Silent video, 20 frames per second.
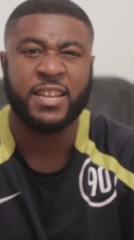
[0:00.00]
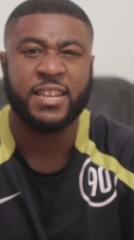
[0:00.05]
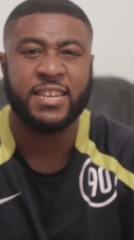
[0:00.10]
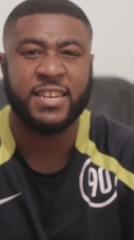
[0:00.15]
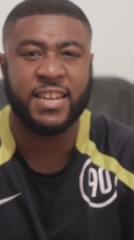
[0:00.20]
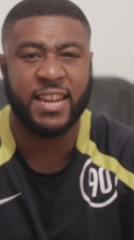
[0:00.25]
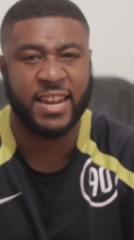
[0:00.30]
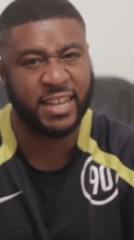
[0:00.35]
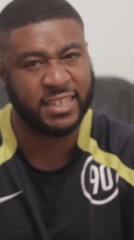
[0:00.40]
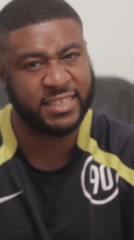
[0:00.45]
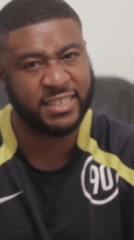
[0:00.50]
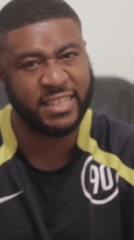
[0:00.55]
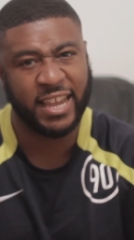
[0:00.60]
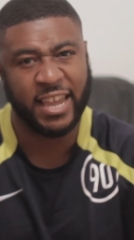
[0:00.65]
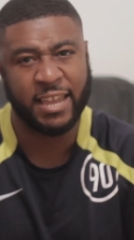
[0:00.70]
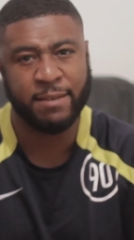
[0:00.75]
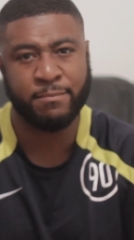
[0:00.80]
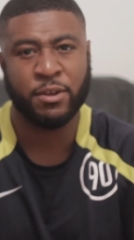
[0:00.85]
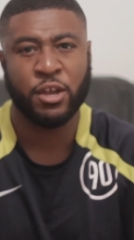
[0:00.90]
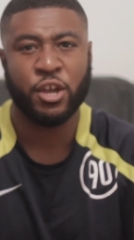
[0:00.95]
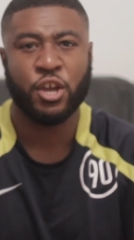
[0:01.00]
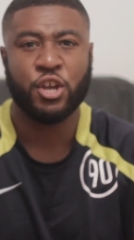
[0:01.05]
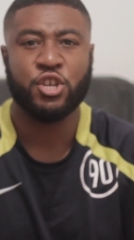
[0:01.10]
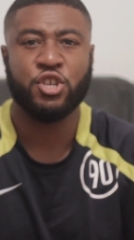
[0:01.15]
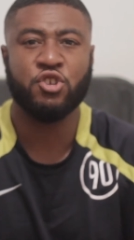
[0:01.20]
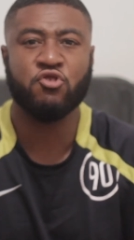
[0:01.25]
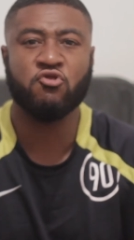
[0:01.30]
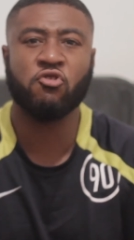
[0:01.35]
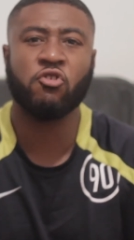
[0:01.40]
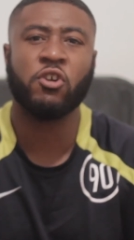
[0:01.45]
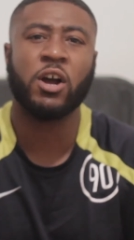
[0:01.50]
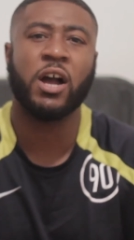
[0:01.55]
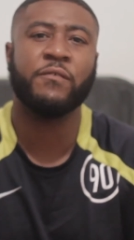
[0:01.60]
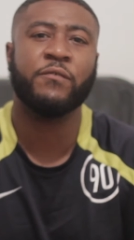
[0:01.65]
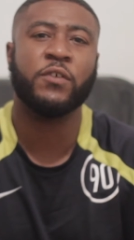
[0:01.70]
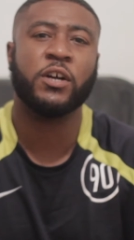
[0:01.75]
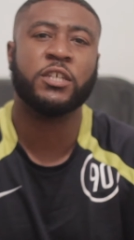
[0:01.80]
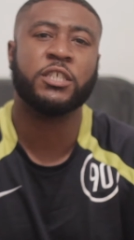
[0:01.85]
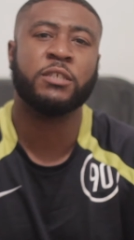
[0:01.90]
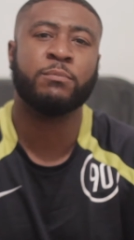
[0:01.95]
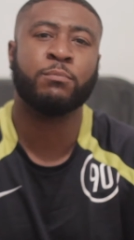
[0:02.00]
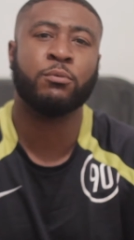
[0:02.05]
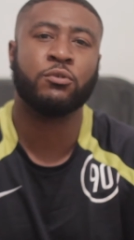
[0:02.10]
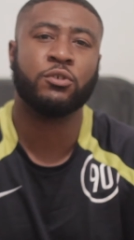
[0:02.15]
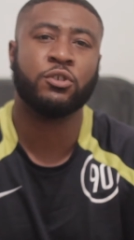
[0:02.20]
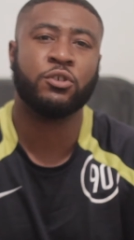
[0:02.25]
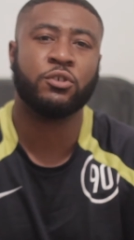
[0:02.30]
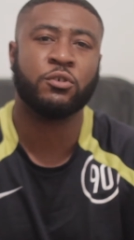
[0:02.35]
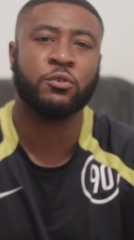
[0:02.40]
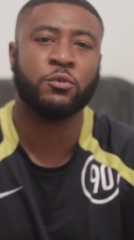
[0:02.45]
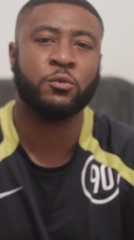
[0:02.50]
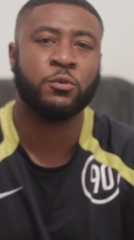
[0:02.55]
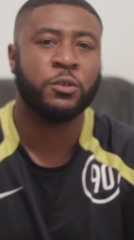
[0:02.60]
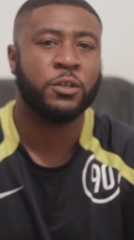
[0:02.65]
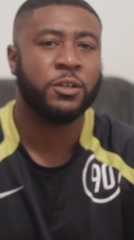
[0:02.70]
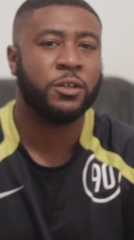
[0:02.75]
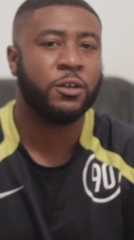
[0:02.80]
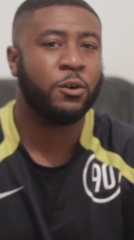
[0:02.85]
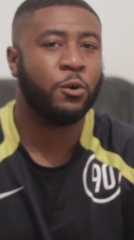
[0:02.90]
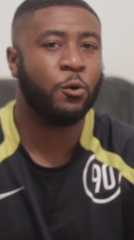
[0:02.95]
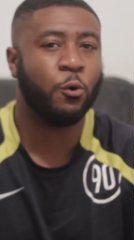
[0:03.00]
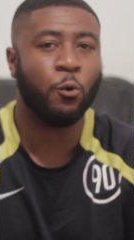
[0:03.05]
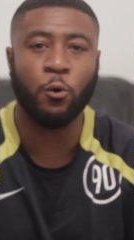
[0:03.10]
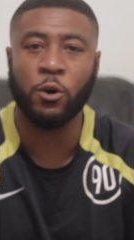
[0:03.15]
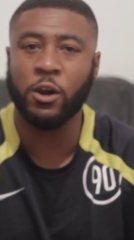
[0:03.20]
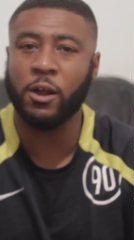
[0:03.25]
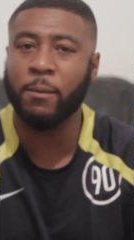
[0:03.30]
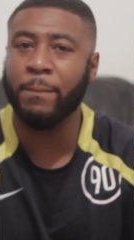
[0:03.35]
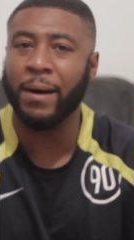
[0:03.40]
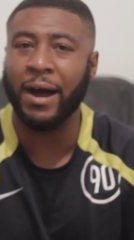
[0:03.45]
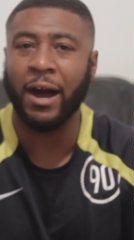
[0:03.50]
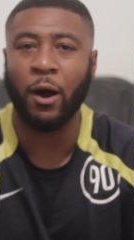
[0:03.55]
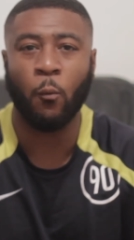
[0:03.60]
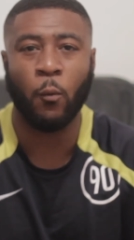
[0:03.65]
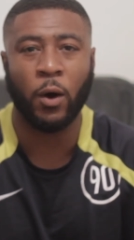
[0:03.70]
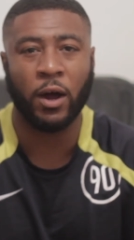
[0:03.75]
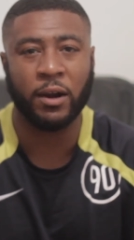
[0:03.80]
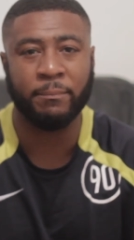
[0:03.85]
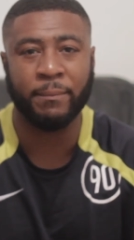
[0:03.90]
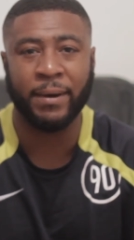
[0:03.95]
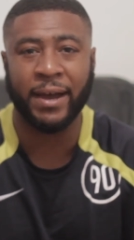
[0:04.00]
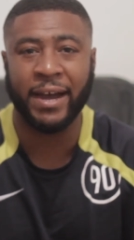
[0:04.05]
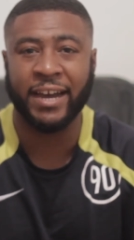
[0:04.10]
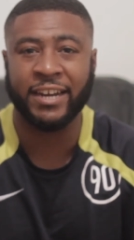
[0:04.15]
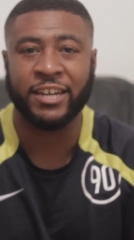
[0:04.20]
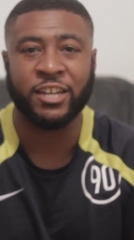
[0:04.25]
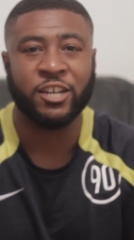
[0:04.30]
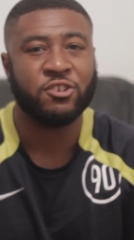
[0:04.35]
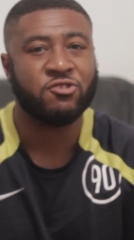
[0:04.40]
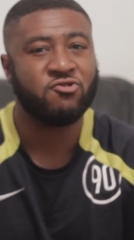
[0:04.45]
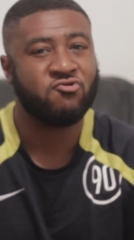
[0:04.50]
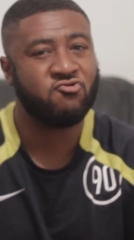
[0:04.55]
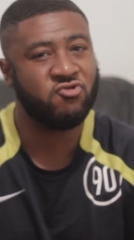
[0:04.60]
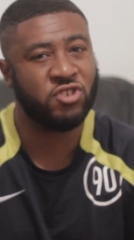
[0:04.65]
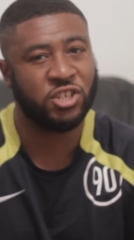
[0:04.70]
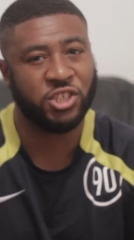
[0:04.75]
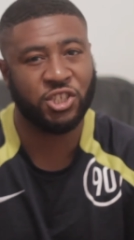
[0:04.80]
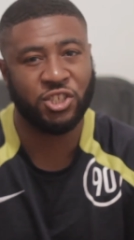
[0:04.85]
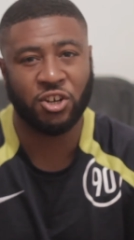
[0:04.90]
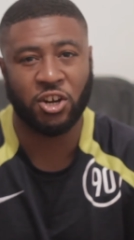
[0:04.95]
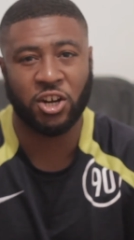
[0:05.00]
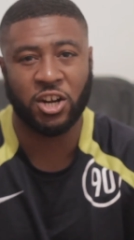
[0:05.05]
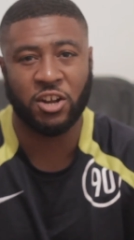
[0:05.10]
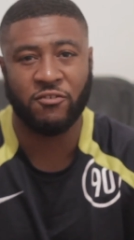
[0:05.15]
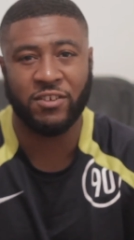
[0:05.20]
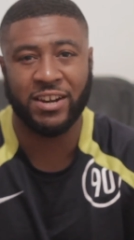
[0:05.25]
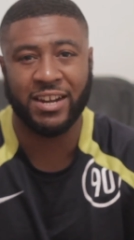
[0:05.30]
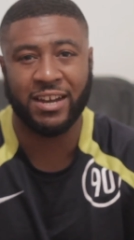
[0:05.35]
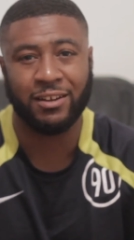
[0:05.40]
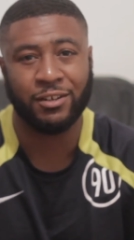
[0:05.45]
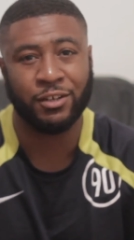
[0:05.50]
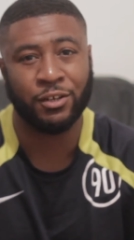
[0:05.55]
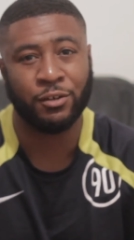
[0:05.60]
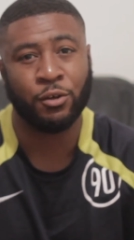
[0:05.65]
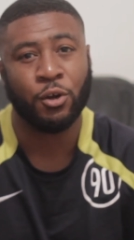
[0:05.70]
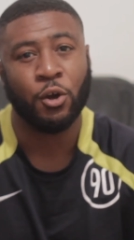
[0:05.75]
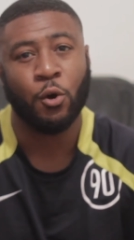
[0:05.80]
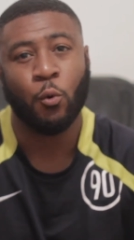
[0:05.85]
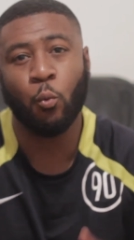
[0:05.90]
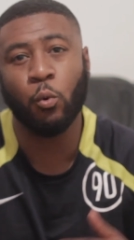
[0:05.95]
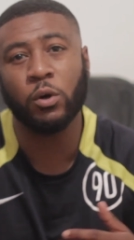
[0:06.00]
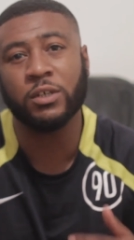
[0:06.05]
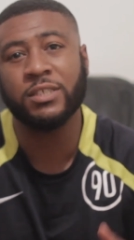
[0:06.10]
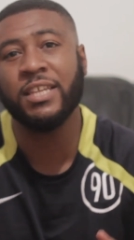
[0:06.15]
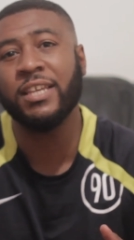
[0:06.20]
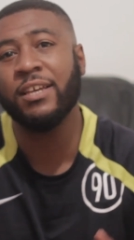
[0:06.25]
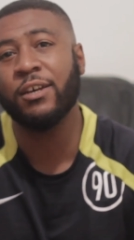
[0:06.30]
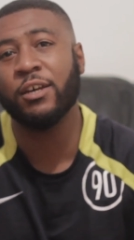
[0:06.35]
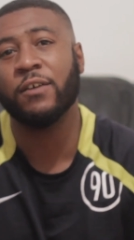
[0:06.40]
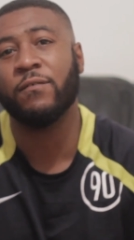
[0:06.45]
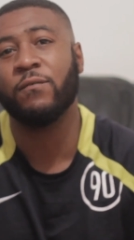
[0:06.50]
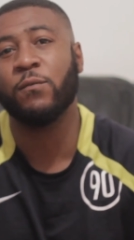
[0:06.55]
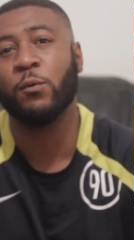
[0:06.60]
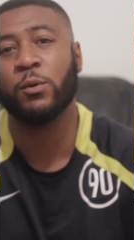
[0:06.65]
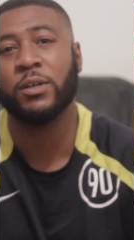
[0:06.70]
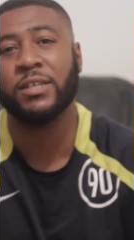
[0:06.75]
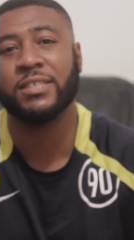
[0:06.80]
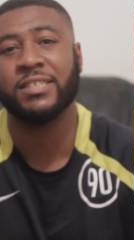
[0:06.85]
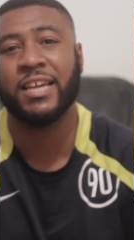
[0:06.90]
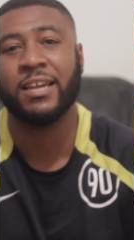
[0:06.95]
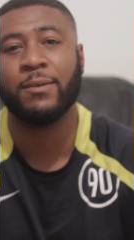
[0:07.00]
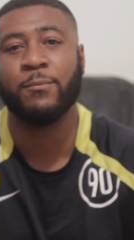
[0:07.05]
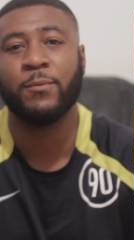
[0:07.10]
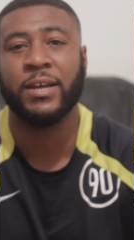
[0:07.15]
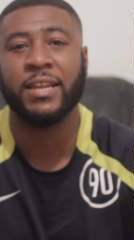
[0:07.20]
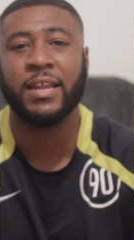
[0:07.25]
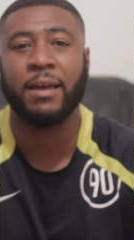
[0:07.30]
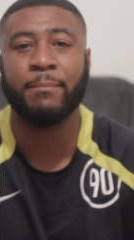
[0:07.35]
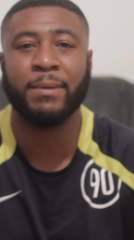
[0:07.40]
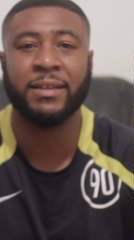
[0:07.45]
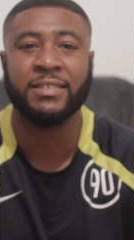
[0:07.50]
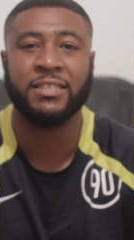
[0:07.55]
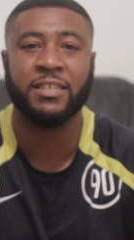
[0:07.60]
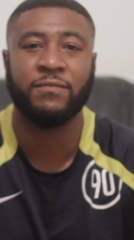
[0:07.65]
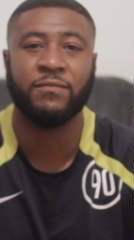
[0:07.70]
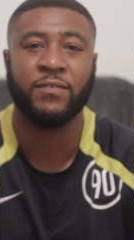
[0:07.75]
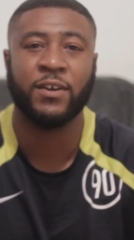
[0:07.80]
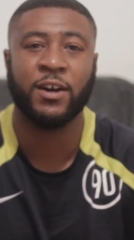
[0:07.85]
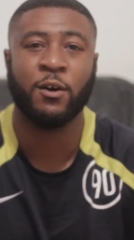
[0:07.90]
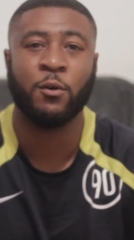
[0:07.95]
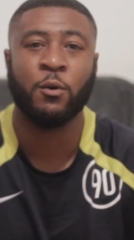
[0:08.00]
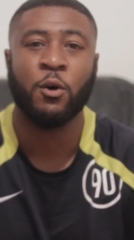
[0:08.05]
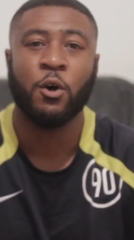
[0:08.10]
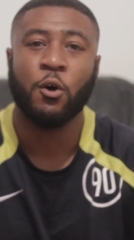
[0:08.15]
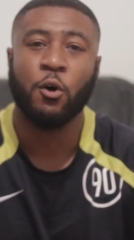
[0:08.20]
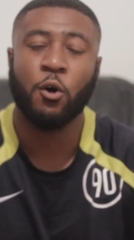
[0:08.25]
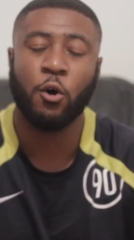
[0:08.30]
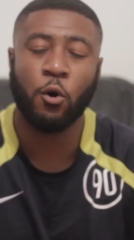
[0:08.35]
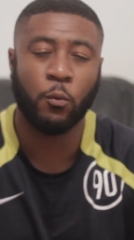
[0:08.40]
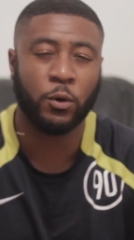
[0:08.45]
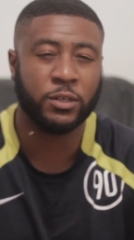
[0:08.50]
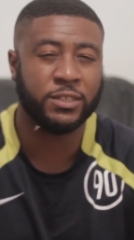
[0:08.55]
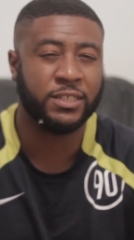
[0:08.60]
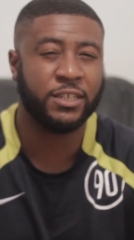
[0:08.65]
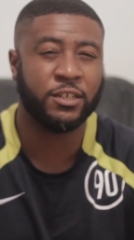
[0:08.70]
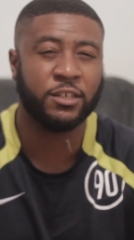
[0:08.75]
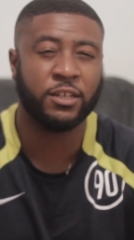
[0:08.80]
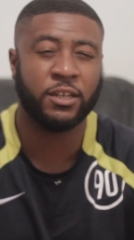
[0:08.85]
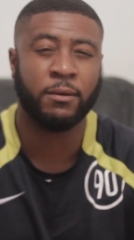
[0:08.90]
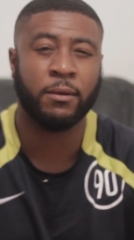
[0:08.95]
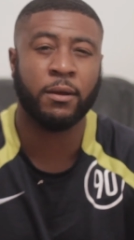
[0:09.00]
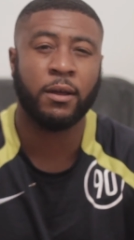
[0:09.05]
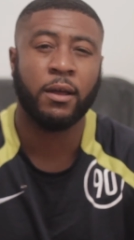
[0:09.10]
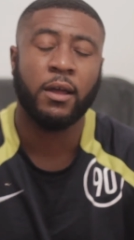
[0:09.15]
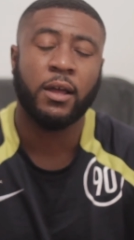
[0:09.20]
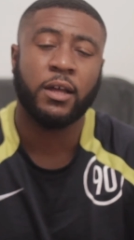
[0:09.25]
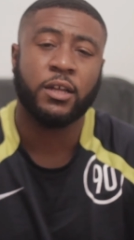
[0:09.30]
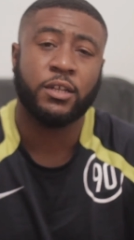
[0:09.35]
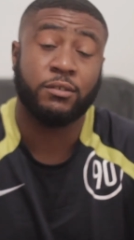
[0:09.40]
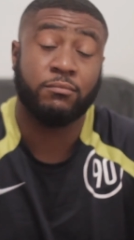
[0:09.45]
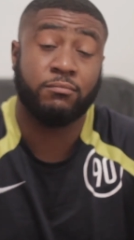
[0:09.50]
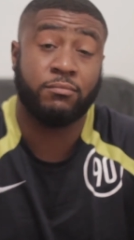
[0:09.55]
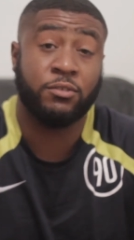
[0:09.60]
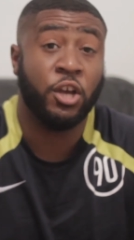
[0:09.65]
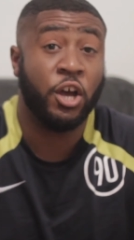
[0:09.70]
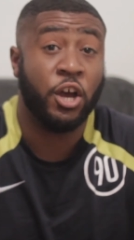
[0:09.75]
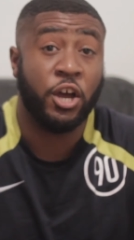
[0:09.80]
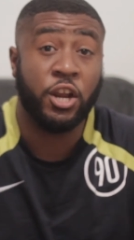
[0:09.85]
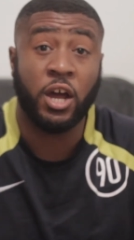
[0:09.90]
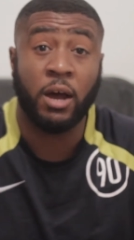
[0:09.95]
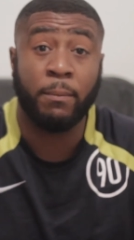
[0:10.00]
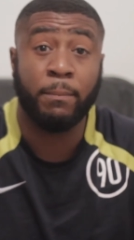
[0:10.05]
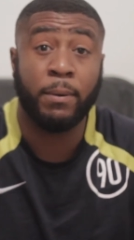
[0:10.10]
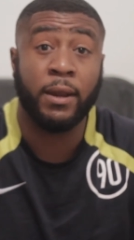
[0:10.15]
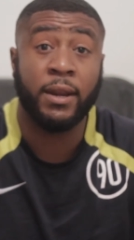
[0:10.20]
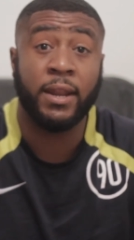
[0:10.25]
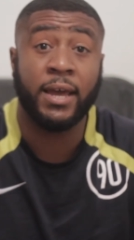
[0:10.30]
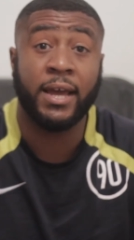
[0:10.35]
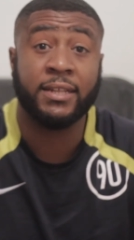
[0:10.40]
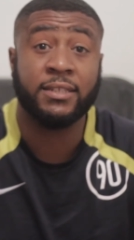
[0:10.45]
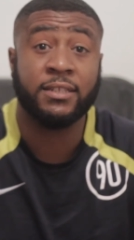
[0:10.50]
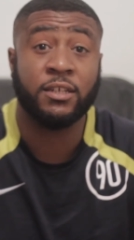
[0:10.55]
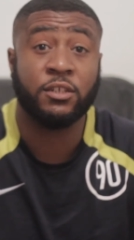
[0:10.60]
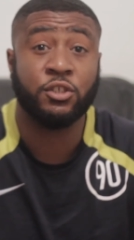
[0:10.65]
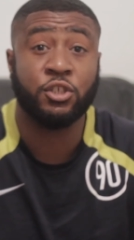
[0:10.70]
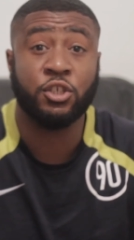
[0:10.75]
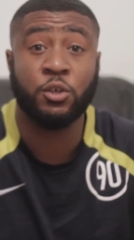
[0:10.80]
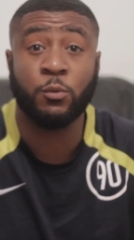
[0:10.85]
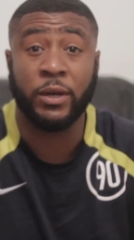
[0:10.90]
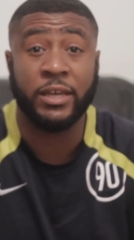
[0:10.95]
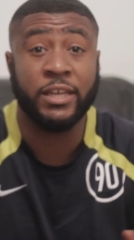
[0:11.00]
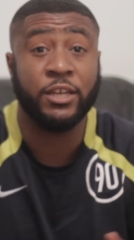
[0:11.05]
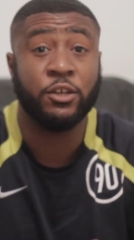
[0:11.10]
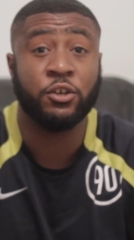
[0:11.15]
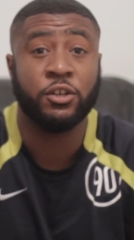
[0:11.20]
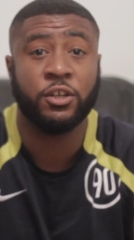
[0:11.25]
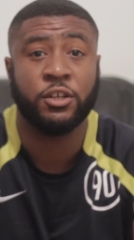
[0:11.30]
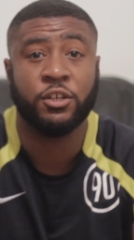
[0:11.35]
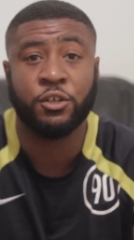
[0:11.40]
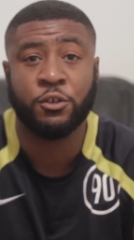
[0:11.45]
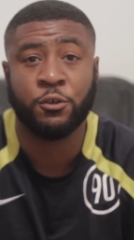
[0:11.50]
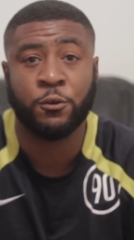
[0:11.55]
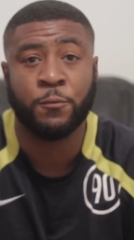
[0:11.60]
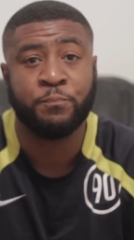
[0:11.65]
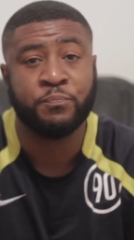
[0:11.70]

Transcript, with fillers: The next game, Uruguay versus Portugal. All about one man, Cristiano Ronaldo. Was he going to fall the same way that Messi fell or was he going to turn up and, and, and do what he couldn't do.